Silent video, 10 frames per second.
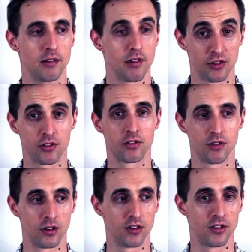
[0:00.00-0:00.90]
risk
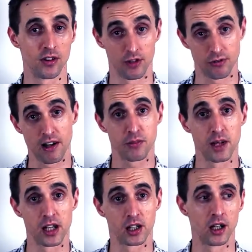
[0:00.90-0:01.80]
that a threat
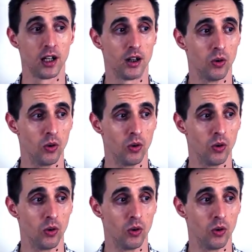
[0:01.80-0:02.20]
may occur